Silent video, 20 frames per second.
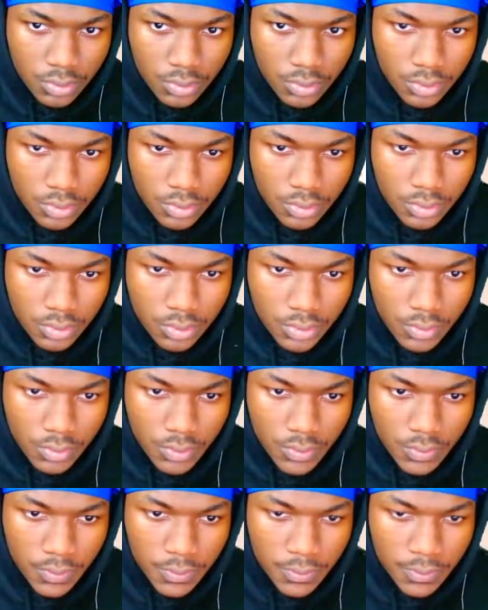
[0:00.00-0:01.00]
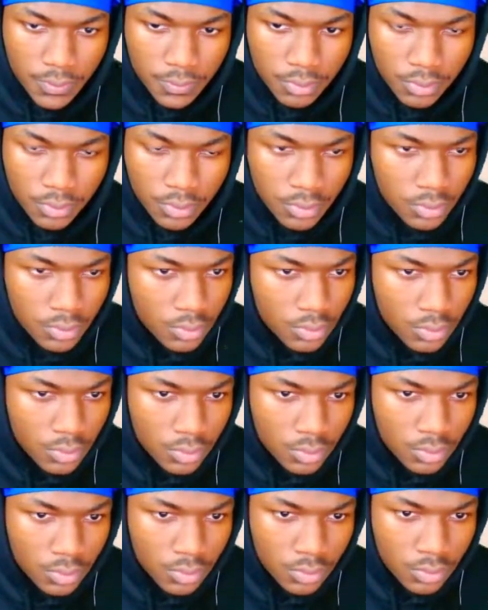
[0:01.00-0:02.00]
Drummond to the Cavaliers is twenty-one
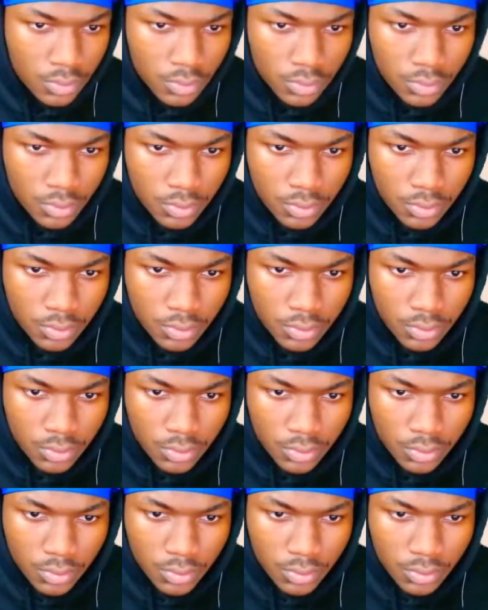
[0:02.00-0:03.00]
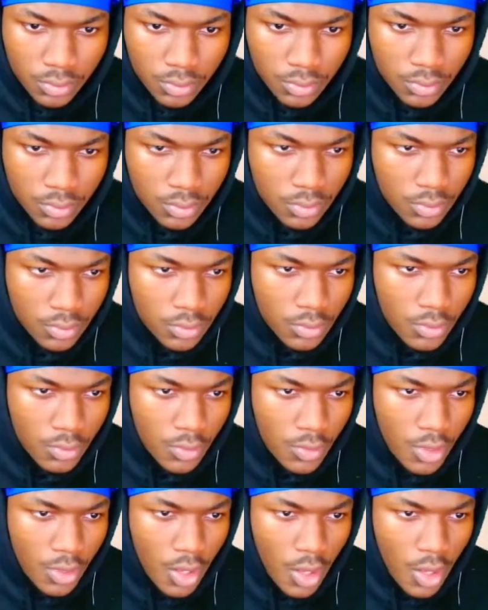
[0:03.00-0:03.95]
points, sixteen rebounds. Gives to Torian Prince.